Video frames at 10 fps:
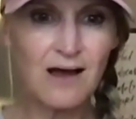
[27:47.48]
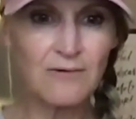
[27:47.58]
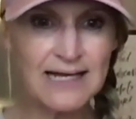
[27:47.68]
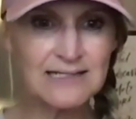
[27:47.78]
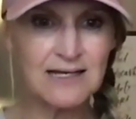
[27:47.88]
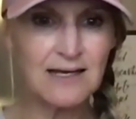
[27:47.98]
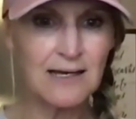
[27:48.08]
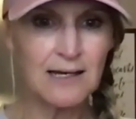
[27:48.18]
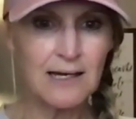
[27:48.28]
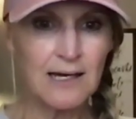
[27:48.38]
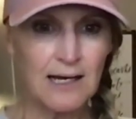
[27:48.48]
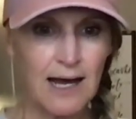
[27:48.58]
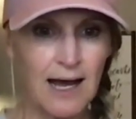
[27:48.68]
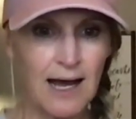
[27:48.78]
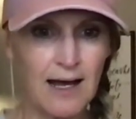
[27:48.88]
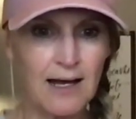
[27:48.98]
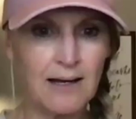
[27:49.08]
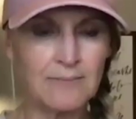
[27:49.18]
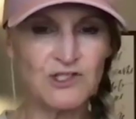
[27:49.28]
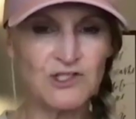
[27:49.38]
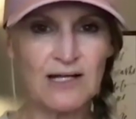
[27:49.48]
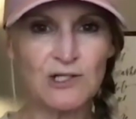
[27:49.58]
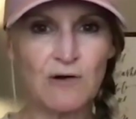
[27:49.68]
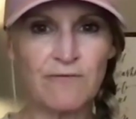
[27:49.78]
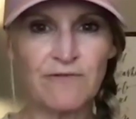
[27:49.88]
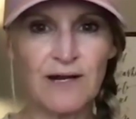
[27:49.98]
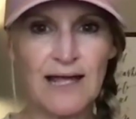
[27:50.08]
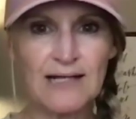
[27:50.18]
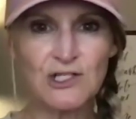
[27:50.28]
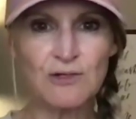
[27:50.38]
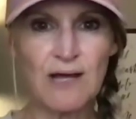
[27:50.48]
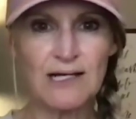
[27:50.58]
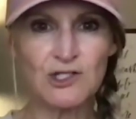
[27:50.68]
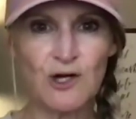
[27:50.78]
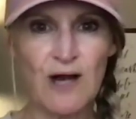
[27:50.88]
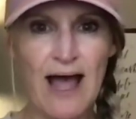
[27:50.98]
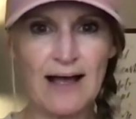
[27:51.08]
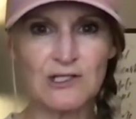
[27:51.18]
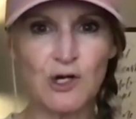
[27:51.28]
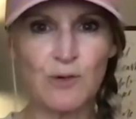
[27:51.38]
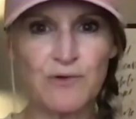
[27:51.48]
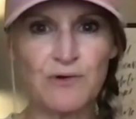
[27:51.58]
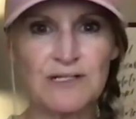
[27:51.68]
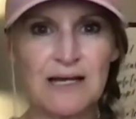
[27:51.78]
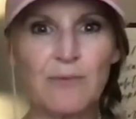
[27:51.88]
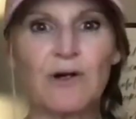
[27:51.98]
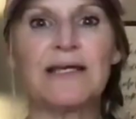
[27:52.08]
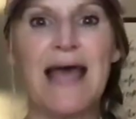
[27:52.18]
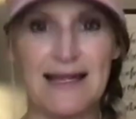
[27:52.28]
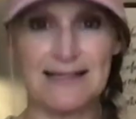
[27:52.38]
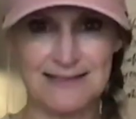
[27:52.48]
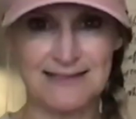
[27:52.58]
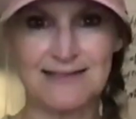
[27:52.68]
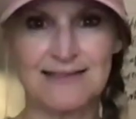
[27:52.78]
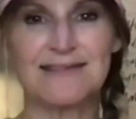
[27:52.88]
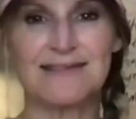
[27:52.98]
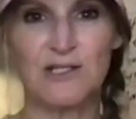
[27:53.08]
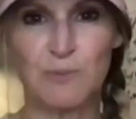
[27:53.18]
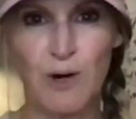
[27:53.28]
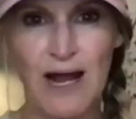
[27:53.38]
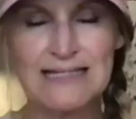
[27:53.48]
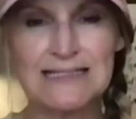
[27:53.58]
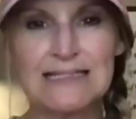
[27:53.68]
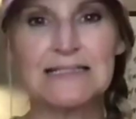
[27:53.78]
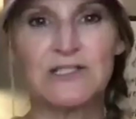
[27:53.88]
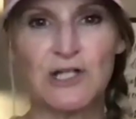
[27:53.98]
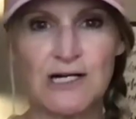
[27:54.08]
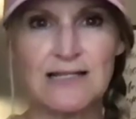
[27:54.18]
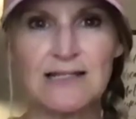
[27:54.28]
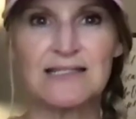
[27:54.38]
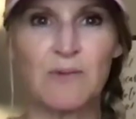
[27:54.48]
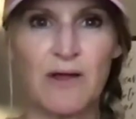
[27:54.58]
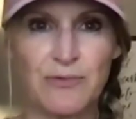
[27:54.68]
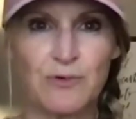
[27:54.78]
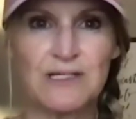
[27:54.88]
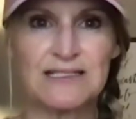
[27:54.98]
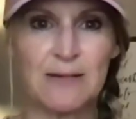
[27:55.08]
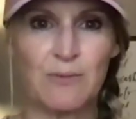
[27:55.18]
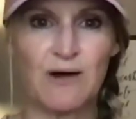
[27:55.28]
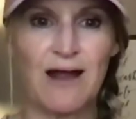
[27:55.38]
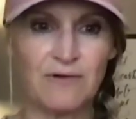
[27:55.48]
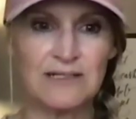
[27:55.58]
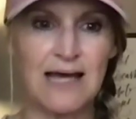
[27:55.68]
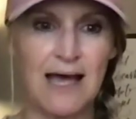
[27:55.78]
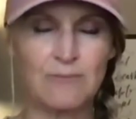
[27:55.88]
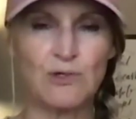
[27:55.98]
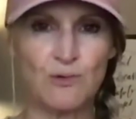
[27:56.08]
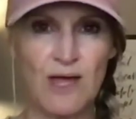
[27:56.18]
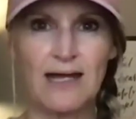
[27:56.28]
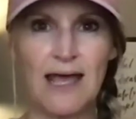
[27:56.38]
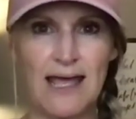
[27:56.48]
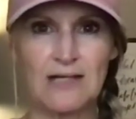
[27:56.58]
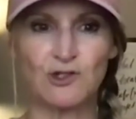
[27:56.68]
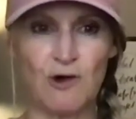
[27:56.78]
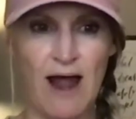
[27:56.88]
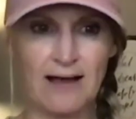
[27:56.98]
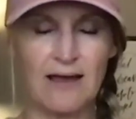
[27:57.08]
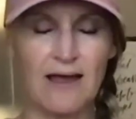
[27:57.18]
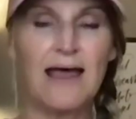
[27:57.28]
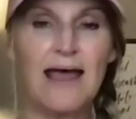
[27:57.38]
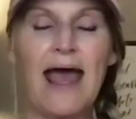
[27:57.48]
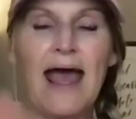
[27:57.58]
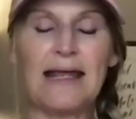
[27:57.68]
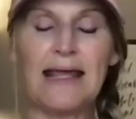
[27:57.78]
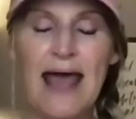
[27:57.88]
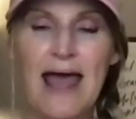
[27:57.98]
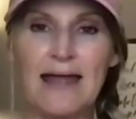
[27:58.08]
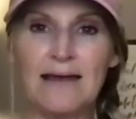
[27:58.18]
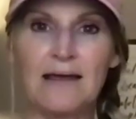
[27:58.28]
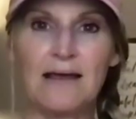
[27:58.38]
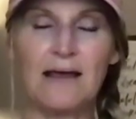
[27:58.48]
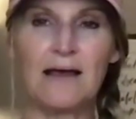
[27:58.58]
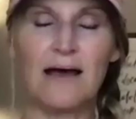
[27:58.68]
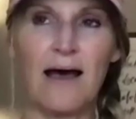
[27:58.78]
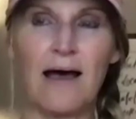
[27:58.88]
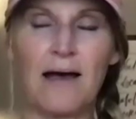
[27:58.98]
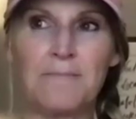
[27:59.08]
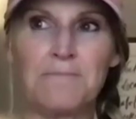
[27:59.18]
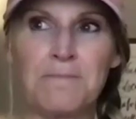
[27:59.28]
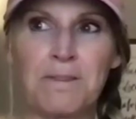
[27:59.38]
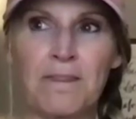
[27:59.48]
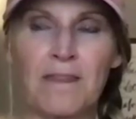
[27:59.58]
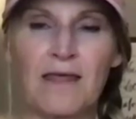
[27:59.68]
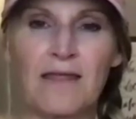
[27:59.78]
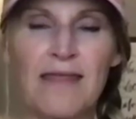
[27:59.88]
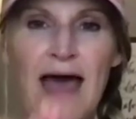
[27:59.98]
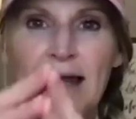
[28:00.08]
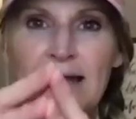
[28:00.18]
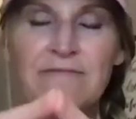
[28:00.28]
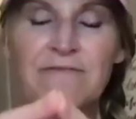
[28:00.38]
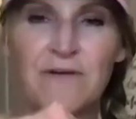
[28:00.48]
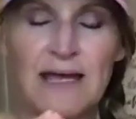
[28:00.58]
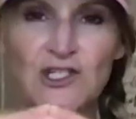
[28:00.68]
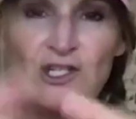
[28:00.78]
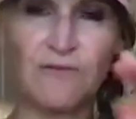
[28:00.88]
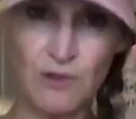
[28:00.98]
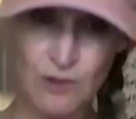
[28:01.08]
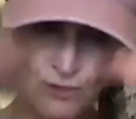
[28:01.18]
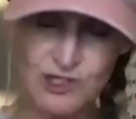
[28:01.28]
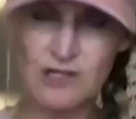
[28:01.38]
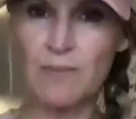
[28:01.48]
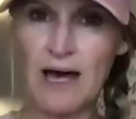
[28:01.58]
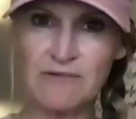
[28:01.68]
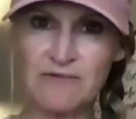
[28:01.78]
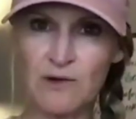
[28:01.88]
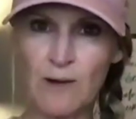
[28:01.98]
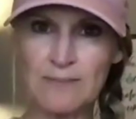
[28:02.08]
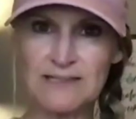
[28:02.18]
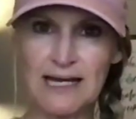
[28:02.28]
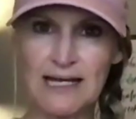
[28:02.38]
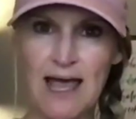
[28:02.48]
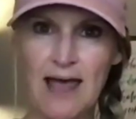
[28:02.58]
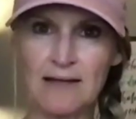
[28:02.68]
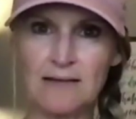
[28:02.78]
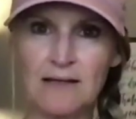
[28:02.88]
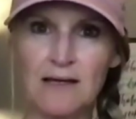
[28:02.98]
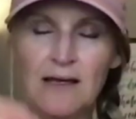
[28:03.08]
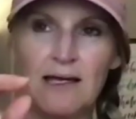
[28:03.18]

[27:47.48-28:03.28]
All right. Jen, don't forget you get a track October through December. Yes, there's prizes starting this month through December every time you get a track. And again, that information, if you go to the bottom of your website again,